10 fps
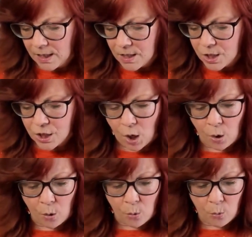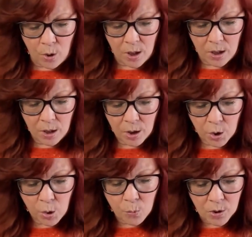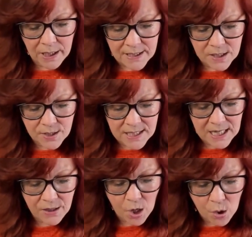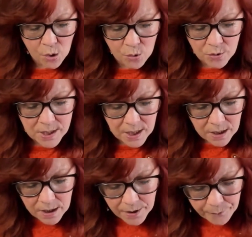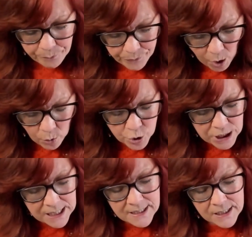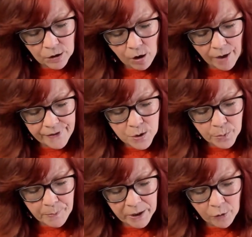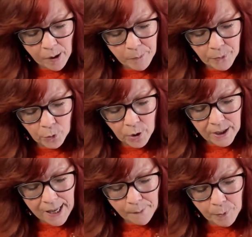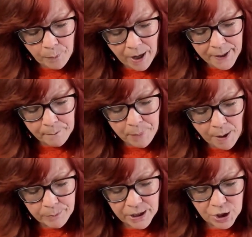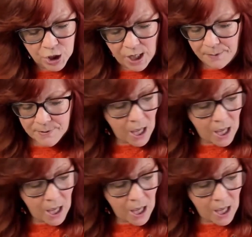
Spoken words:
So you will get to see those. Oh, she is still on. These would make great apple pie and pumpkin shapes.